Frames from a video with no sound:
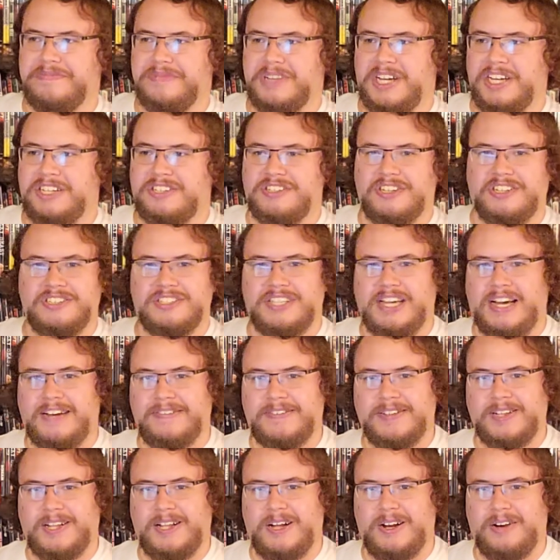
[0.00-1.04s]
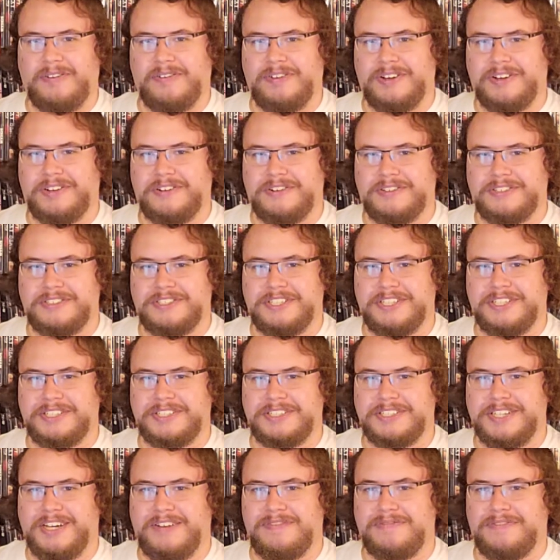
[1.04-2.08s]
it does have a lot of interesting
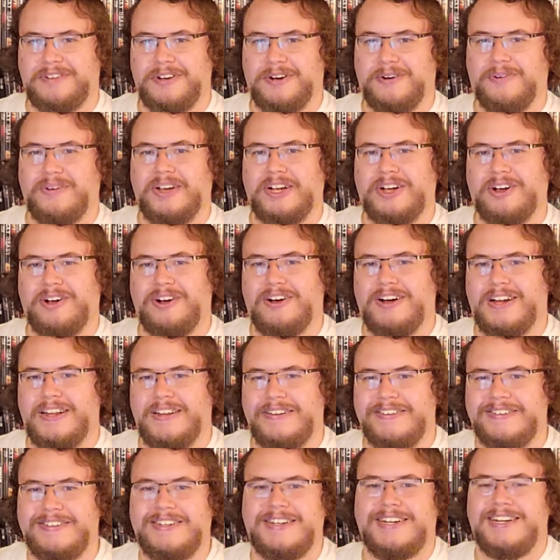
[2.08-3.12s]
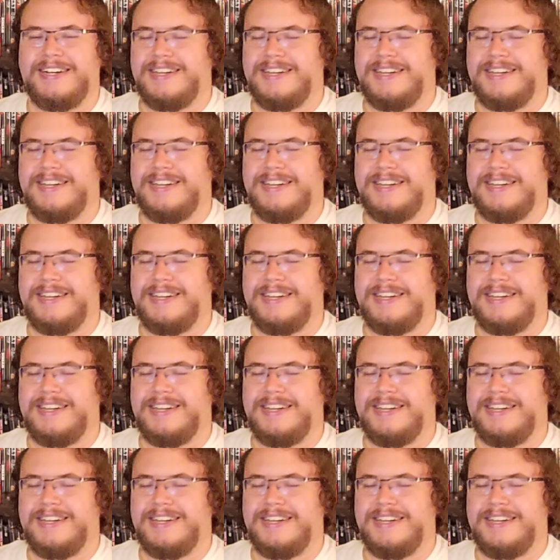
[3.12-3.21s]
stuff going on.